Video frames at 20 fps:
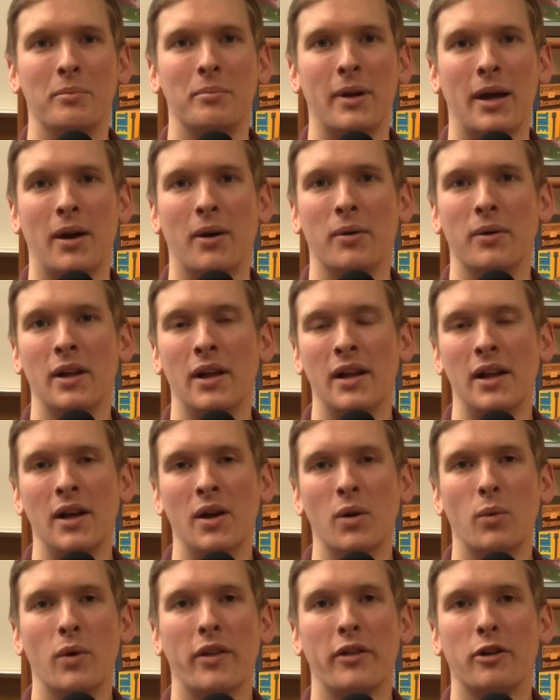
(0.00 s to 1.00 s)
about,
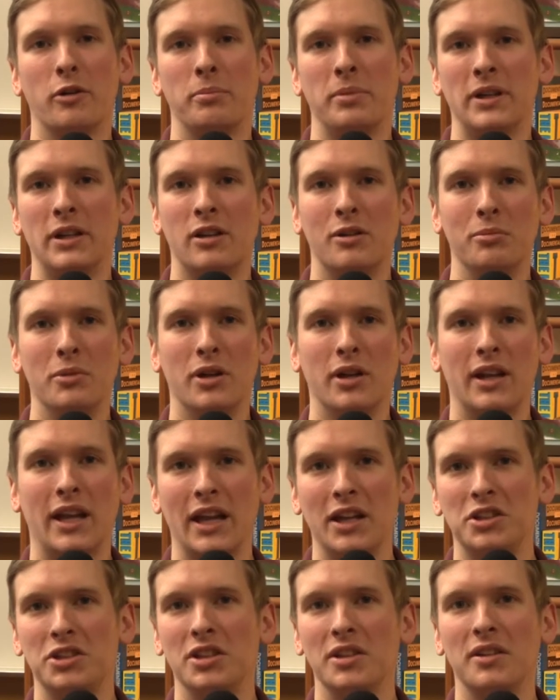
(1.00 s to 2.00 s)
whether it be
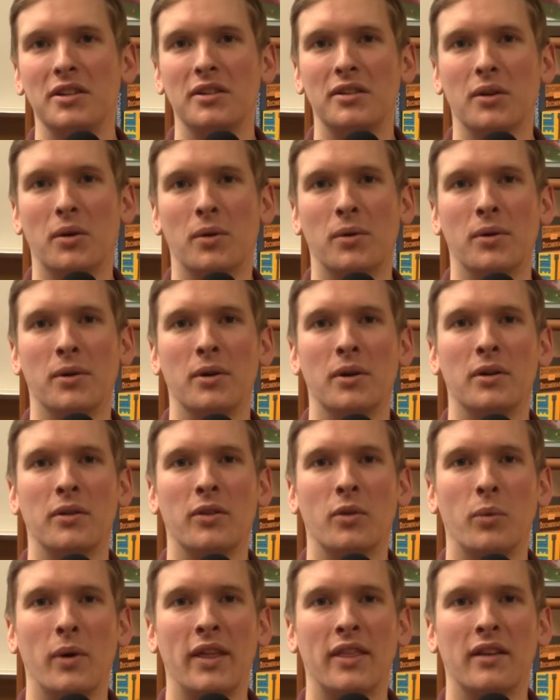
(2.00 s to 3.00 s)
communications or
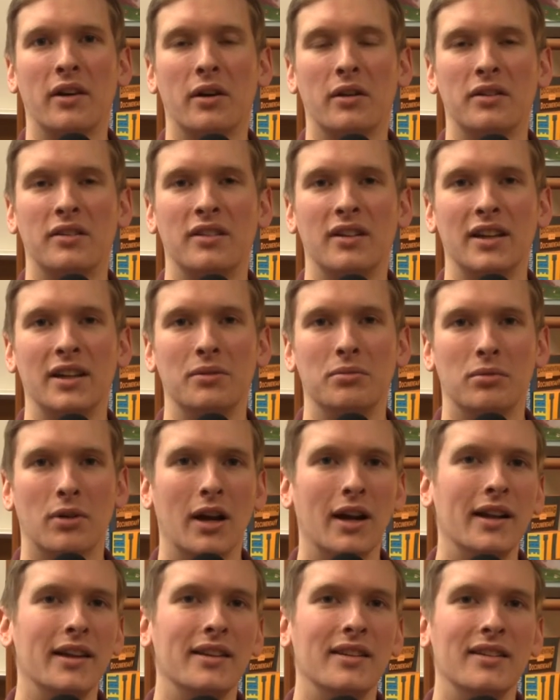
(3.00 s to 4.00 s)
the way that our city
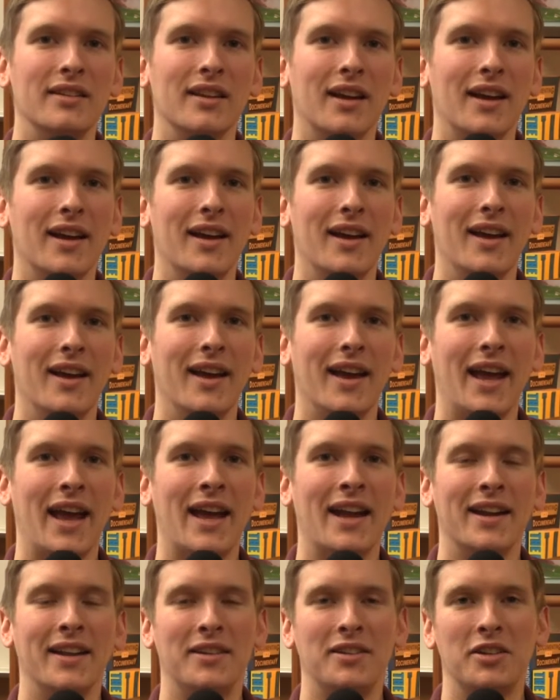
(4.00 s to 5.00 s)
runs.
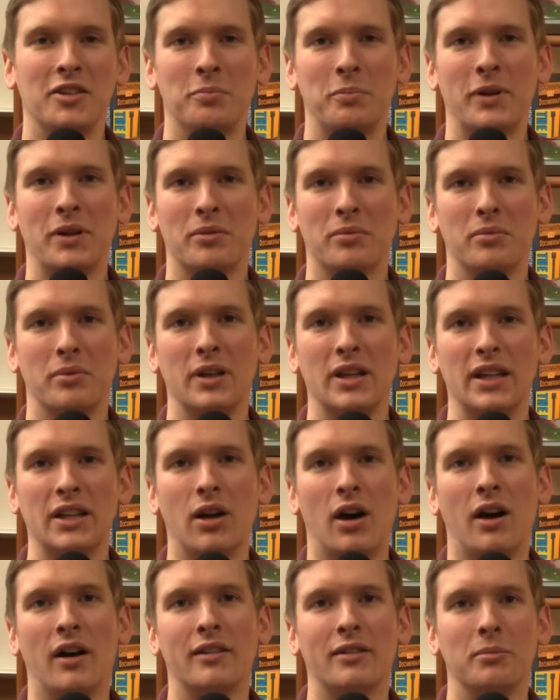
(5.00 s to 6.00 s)
And it's just been a really
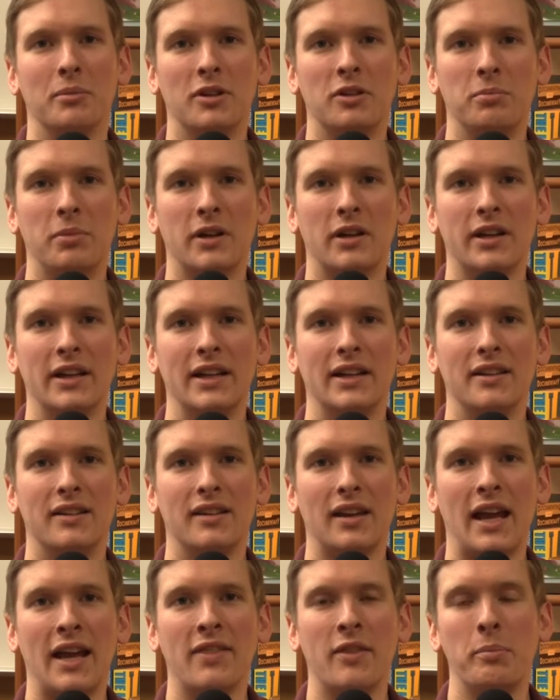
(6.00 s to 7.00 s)
awesome
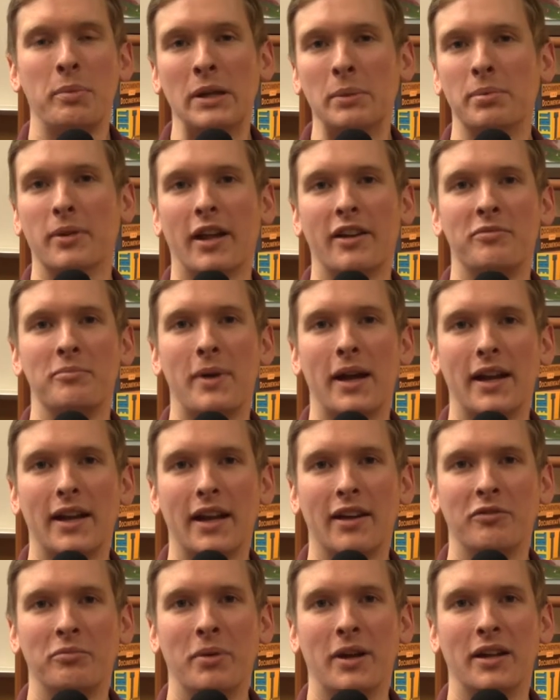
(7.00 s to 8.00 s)
experience, and the people I've met
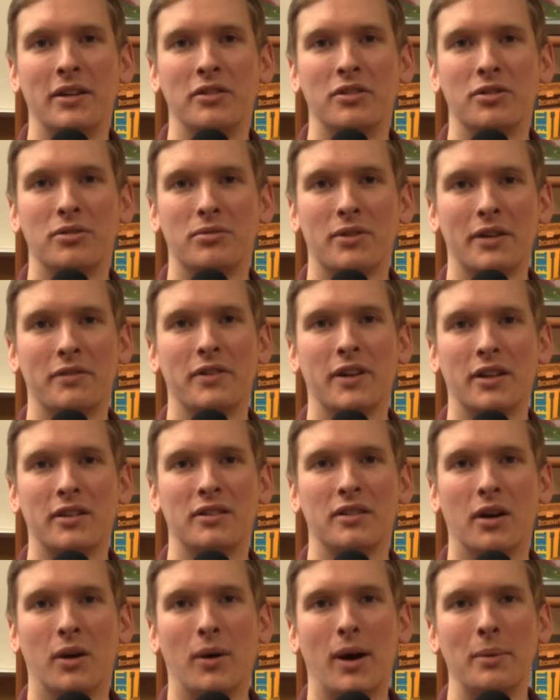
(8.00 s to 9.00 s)
have been terrific,
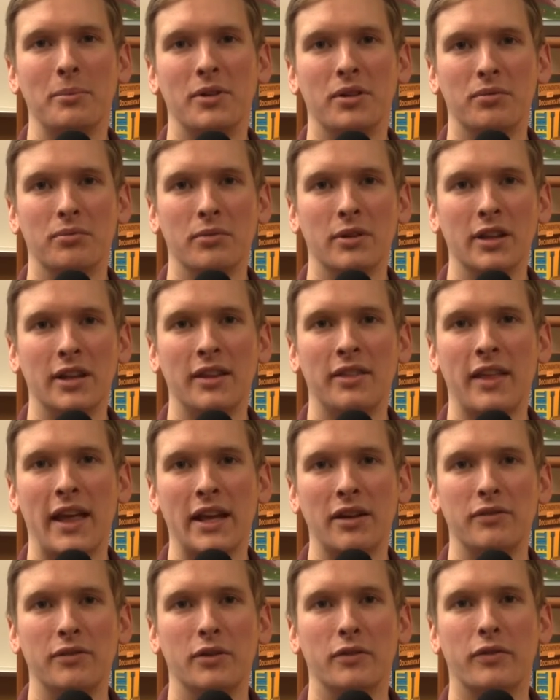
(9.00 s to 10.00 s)
so I'm just really
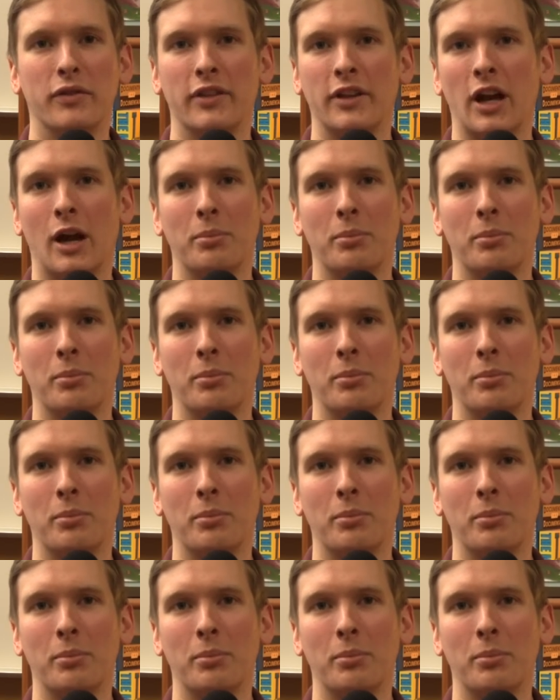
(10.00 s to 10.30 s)
thankful for the